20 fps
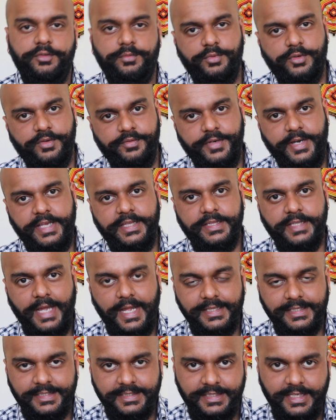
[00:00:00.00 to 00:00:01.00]
to provide
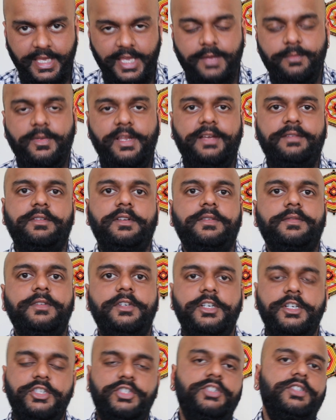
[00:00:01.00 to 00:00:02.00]
that same level of
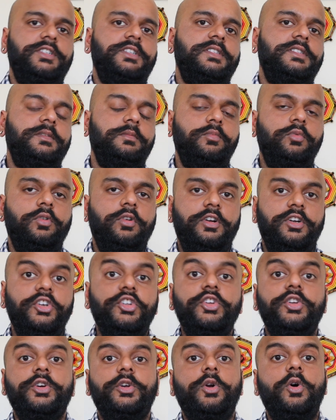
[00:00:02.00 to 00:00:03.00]
nurture and support
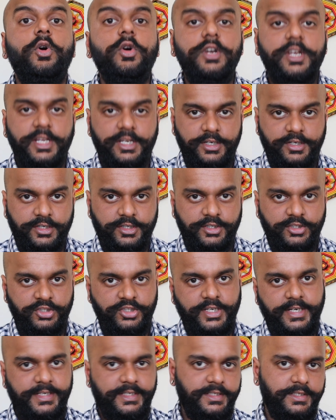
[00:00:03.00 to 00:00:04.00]
to your own inner
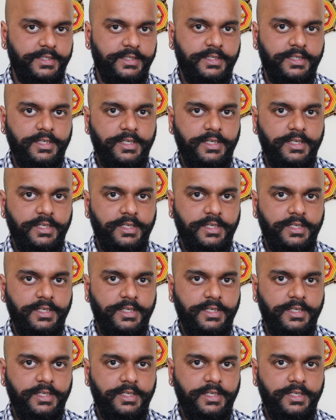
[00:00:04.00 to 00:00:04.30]
child,